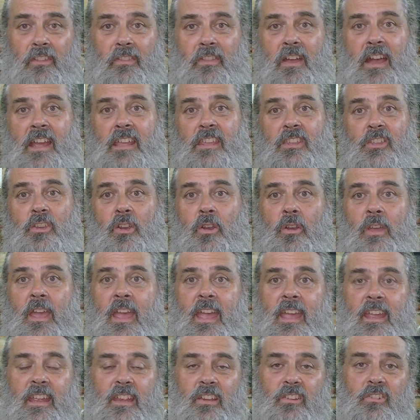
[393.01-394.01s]
that young
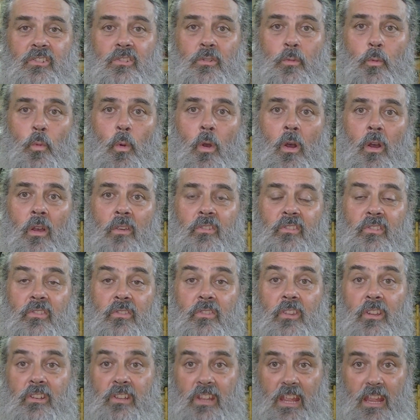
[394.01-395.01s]
age was
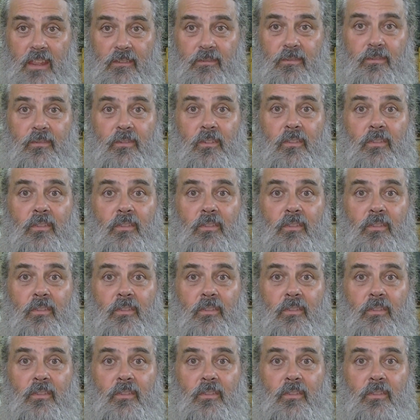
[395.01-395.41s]
that if